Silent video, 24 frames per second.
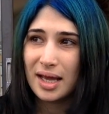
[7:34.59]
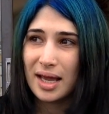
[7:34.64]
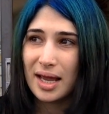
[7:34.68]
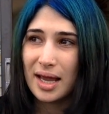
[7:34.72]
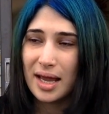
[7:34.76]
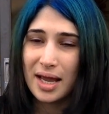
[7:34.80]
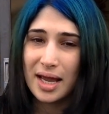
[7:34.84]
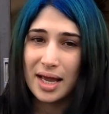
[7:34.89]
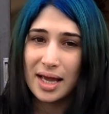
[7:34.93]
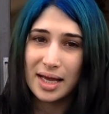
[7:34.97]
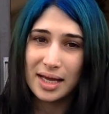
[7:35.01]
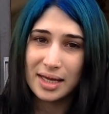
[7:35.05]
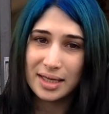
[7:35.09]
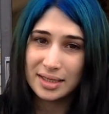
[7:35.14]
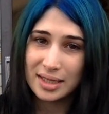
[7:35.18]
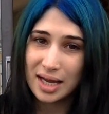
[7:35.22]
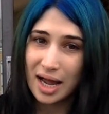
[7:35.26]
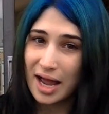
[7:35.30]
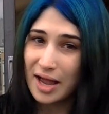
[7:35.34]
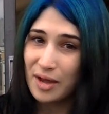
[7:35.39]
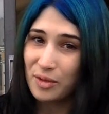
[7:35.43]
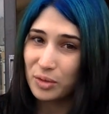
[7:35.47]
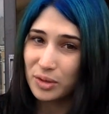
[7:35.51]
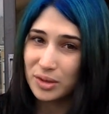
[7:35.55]
And
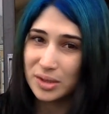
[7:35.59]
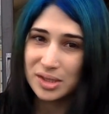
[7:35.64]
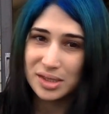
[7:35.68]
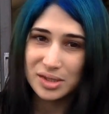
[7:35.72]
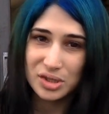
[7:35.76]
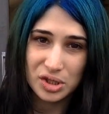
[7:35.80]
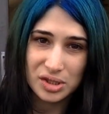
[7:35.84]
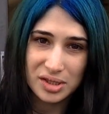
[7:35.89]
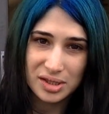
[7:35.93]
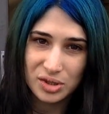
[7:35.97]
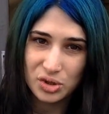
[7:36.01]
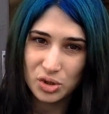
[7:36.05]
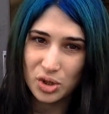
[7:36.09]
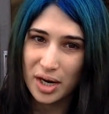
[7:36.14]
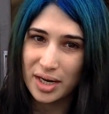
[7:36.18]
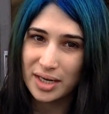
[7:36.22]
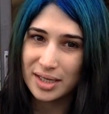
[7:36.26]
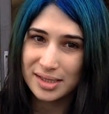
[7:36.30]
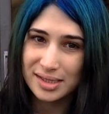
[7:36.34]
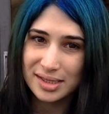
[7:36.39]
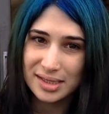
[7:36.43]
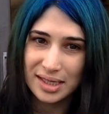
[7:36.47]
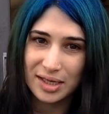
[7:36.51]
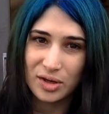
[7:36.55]
I would just try to
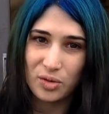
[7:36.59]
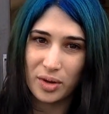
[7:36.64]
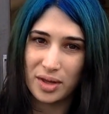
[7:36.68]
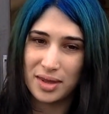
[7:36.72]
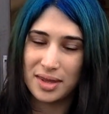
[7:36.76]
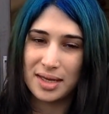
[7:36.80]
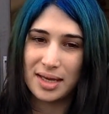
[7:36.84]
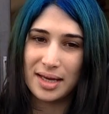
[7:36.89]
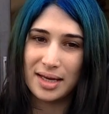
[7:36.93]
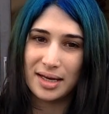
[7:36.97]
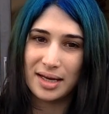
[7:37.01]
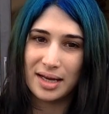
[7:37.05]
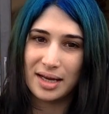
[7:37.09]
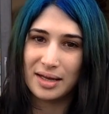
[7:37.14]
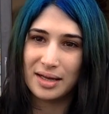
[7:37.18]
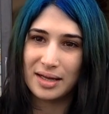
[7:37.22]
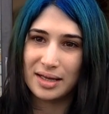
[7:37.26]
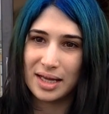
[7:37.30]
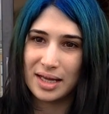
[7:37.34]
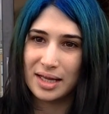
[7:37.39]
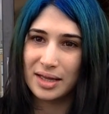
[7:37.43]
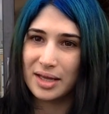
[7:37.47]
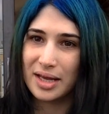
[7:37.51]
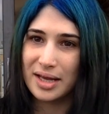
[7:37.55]
stick with it,
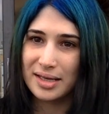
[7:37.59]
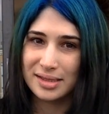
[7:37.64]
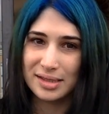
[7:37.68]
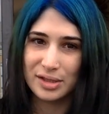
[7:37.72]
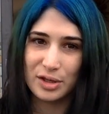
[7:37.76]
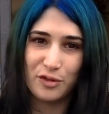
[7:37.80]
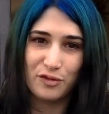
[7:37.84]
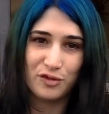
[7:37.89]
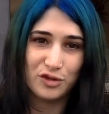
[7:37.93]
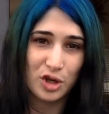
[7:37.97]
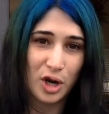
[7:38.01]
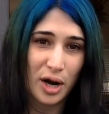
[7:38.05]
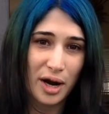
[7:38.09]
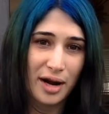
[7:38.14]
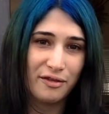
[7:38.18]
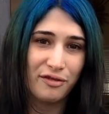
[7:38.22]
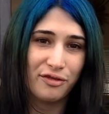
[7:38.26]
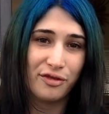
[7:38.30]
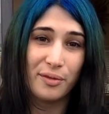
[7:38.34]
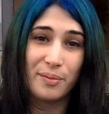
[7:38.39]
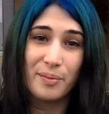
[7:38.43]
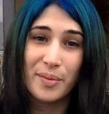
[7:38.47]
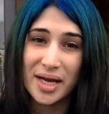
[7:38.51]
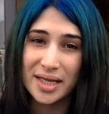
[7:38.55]
unless you've tried
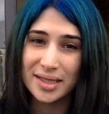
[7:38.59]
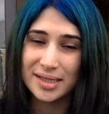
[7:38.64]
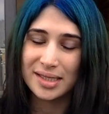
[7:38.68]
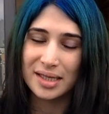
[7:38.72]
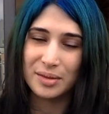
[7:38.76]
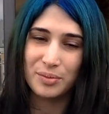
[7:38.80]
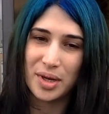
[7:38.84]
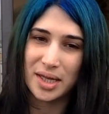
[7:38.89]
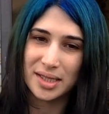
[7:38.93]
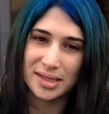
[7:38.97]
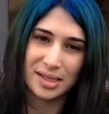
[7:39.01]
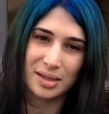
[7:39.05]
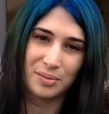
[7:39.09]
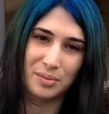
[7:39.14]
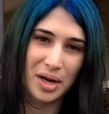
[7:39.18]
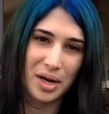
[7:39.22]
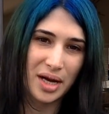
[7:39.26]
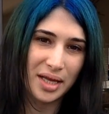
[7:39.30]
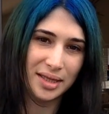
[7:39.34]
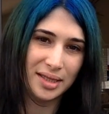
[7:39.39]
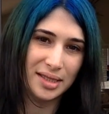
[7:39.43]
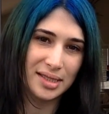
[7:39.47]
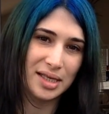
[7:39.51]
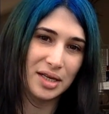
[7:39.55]
for months and months and
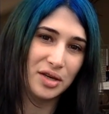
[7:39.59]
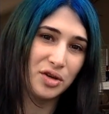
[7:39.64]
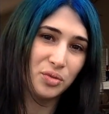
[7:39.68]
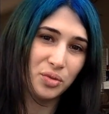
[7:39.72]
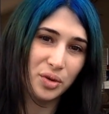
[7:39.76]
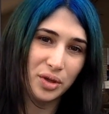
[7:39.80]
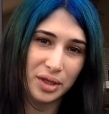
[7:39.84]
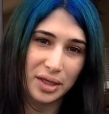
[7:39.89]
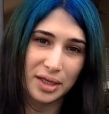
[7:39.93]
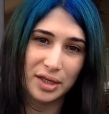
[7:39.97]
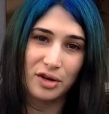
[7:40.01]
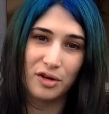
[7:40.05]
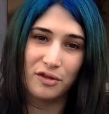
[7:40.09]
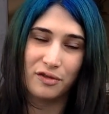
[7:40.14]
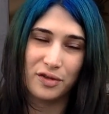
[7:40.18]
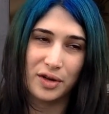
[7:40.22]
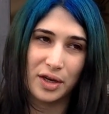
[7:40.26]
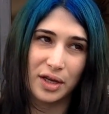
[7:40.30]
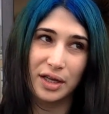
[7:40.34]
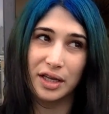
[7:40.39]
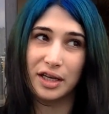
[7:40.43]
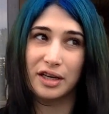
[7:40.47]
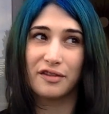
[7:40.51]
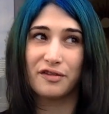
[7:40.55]
months and you really don't
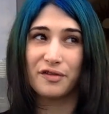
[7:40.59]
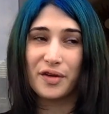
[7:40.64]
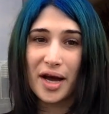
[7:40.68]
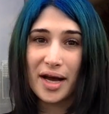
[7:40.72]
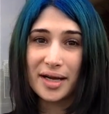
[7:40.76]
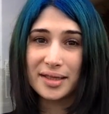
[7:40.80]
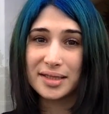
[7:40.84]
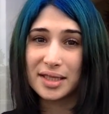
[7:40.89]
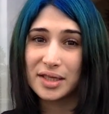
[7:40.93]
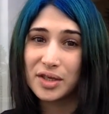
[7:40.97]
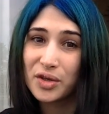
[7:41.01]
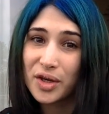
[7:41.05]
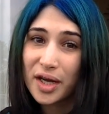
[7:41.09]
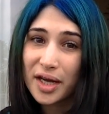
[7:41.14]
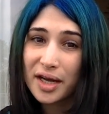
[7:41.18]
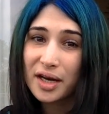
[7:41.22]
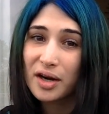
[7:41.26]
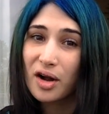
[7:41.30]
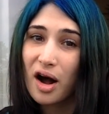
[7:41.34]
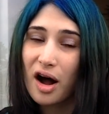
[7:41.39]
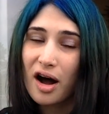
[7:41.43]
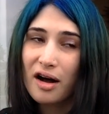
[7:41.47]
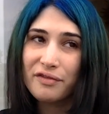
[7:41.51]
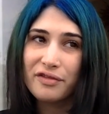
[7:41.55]
feel an effect and you get
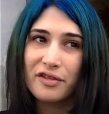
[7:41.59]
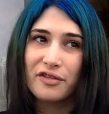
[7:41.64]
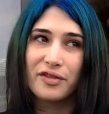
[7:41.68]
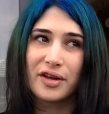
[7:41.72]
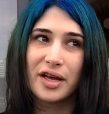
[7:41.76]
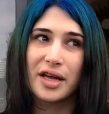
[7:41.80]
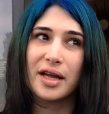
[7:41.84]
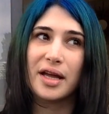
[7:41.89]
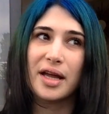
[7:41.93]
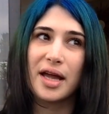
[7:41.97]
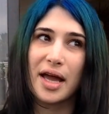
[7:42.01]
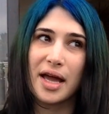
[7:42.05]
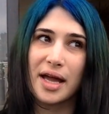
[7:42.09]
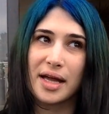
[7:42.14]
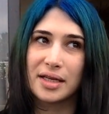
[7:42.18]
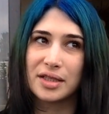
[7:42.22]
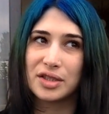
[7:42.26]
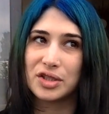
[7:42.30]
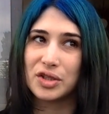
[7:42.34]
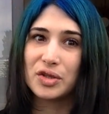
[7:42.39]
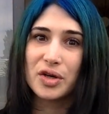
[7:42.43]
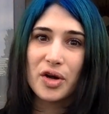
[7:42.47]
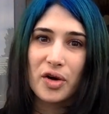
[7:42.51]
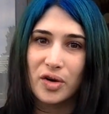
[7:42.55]
off of it and
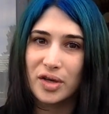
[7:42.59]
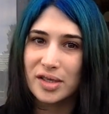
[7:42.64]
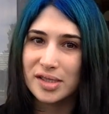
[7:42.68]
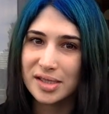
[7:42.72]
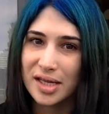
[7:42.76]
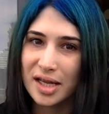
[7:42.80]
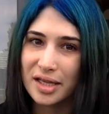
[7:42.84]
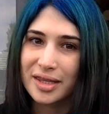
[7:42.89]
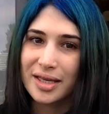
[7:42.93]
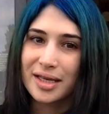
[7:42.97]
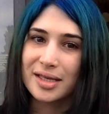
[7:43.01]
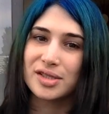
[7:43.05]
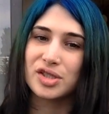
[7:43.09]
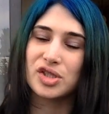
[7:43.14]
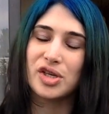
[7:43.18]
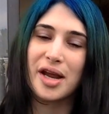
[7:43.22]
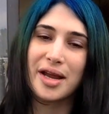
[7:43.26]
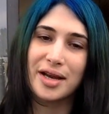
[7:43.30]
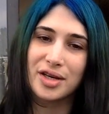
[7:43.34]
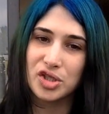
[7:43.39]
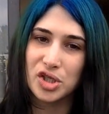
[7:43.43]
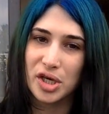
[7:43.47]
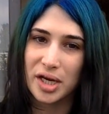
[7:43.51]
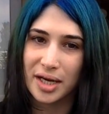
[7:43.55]
you notice nothing's
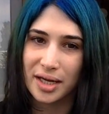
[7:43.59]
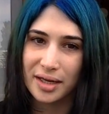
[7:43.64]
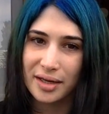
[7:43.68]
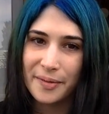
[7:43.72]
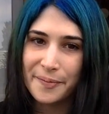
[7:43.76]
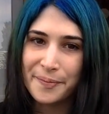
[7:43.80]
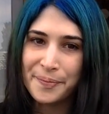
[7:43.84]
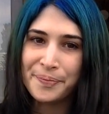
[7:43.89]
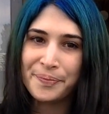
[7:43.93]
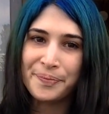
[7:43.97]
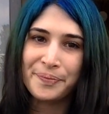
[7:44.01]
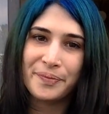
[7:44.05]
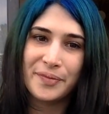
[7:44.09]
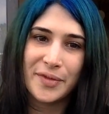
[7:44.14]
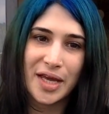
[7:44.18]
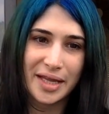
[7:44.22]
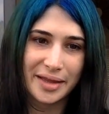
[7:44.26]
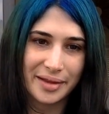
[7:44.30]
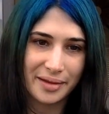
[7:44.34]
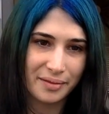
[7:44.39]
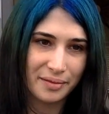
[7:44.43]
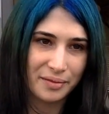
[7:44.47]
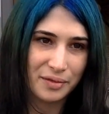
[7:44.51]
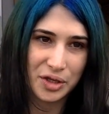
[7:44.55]
changing,
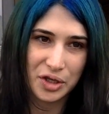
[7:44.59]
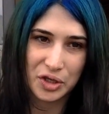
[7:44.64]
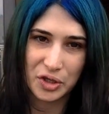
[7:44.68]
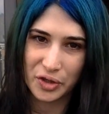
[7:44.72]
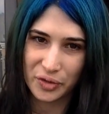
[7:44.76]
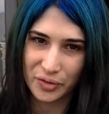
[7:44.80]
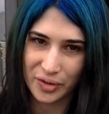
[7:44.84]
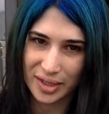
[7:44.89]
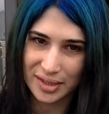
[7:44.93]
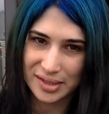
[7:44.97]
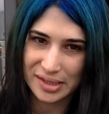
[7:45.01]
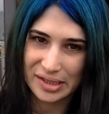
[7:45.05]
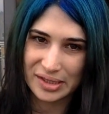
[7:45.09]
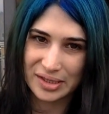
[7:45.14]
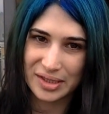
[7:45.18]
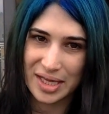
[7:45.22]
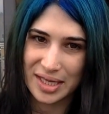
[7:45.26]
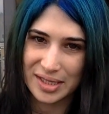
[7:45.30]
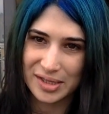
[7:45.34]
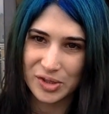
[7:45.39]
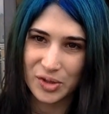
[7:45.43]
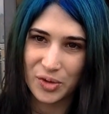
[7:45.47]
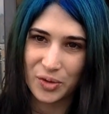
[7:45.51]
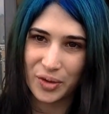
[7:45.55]
then
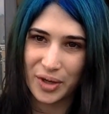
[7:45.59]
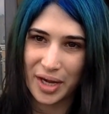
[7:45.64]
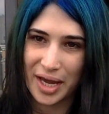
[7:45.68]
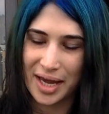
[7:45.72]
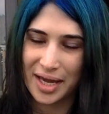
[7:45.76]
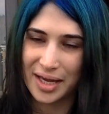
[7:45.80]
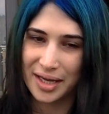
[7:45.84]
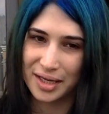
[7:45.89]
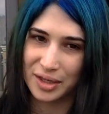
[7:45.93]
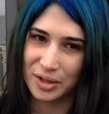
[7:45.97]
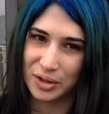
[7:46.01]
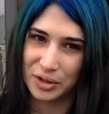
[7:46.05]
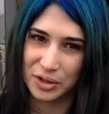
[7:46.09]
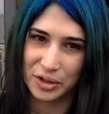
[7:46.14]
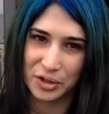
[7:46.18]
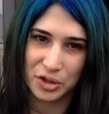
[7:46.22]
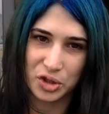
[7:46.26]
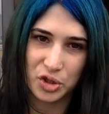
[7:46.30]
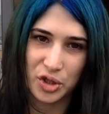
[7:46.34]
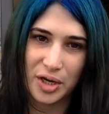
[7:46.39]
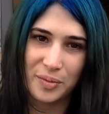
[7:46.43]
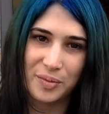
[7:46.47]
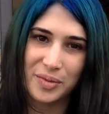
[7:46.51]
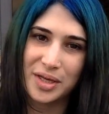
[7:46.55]
that's okay. Your
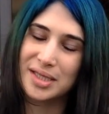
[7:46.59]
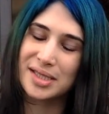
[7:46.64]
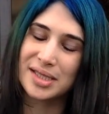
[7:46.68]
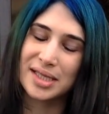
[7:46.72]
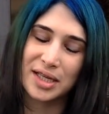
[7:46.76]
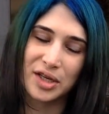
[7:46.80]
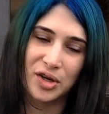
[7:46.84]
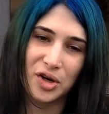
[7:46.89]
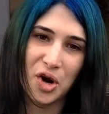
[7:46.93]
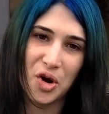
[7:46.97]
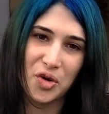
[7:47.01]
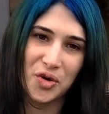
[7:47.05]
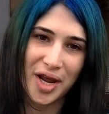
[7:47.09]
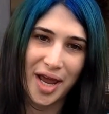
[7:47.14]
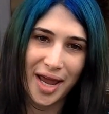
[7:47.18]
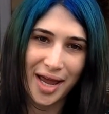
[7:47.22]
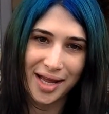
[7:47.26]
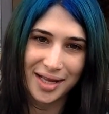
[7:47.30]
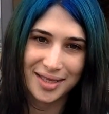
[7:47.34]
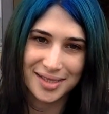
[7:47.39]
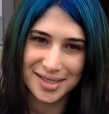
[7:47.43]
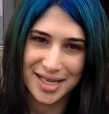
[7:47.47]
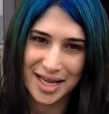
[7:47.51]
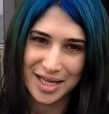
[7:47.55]
treatment's in your own
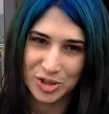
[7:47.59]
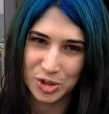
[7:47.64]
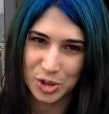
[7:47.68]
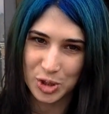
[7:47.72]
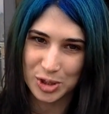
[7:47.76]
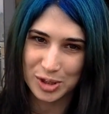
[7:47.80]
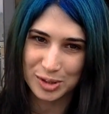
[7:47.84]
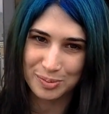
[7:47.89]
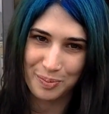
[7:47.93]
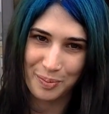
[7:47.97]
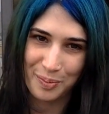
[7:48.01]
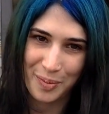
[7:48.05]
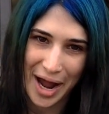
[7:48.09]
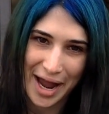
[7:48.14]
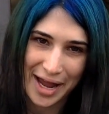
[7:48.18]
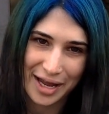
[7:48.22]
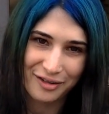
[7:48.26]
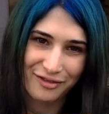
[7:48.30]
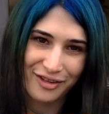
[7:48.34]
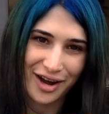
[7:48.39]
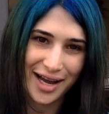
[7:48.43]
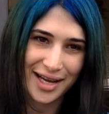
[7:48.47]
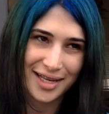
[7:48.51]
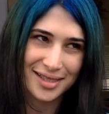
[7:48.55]
hands. That's just my
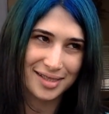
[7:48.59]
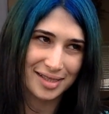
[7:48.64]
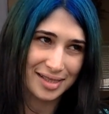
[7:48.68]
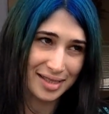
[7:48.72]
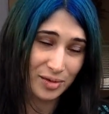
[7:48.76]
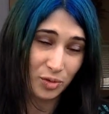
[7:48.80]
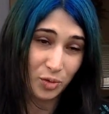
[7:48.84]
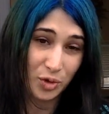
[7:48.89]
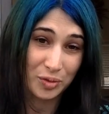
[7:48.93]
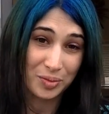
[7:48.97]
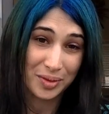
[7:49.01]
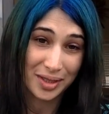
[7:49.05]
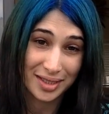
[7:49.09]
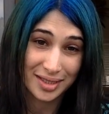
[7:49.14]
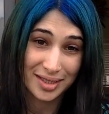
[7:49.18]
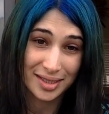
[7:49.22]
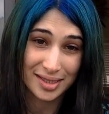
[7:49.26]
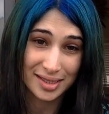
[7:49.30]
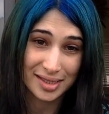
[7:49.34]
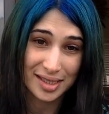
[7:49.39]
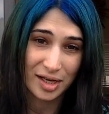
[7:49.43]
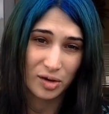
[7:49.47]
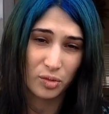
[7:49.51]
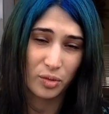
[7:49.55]
advice. It would be to
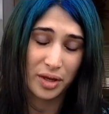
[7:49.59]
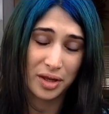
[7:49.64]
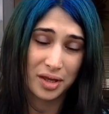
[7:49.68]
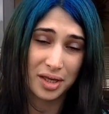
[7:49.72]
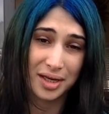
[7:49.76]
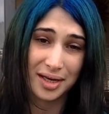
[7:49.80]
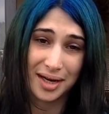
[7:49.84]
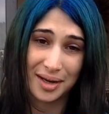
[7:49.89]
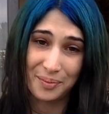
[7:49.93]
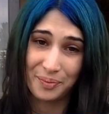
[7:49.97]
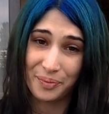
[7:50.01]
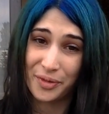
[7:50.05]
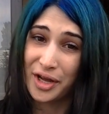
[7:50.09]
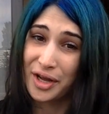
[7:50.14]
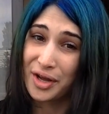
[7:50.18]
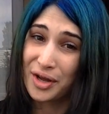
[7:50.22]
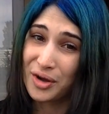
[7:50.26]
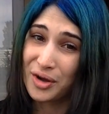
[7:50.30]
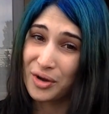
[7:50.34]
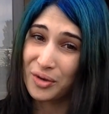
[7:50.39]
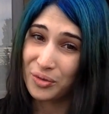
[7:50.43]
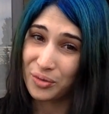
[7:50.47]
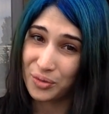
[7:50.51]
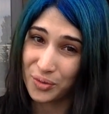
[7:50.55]
stick with it. I'm
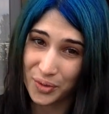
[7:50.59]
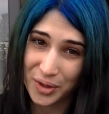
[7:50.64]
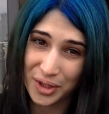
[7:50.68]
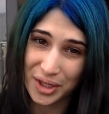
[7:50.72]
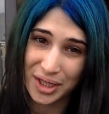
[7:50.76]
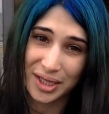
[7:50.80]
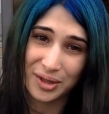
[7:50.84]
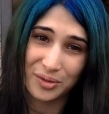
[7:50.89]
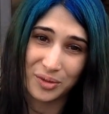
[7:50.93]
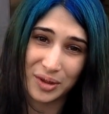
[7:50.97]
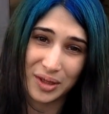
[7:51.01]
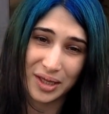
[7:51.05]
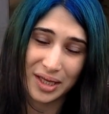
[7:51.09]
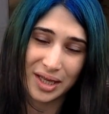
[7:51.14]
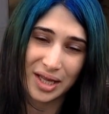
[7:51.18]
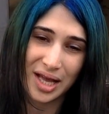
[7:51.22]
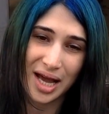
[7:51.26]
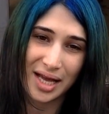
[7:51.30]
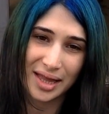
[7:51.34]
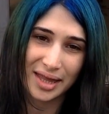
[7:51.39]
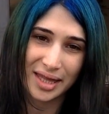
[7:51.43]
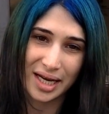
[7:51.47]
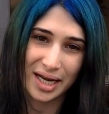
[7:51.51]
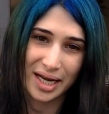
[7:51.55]
really, really
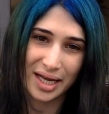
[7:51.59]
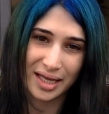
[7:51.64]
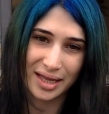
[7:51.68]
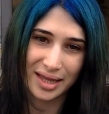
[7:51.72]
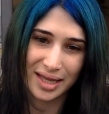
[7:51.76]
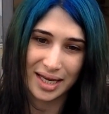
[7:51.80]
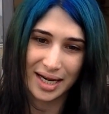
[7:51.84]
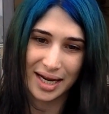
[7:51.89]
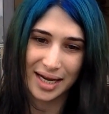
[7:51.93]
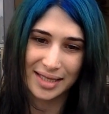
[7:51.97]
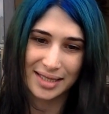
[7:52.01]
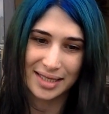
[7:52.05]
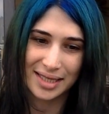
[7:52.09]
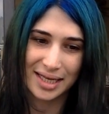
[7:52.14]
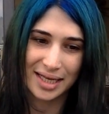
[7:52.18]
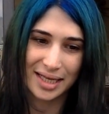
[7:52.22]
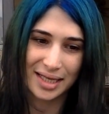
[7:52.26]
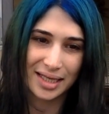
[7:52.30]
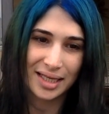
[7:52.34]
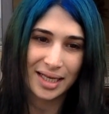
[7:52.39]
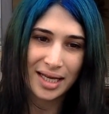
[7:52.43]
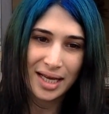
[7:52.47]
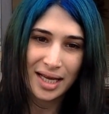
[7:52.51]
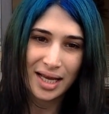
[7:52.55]
glad that I did.